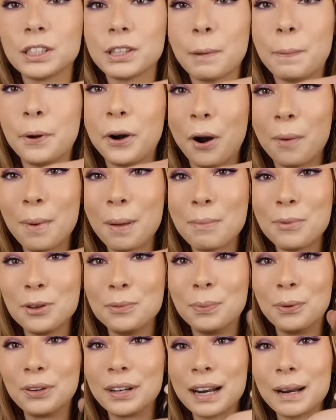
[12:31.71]
So I put it on my mood
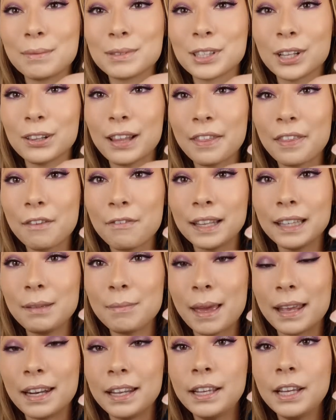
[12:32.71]
board, and I'm so glad they finally
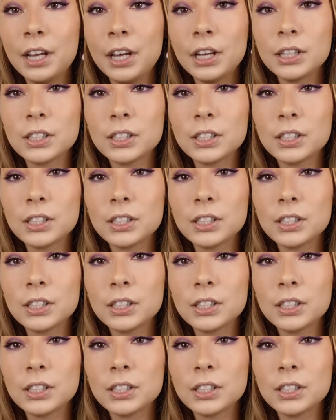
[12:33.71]
made it.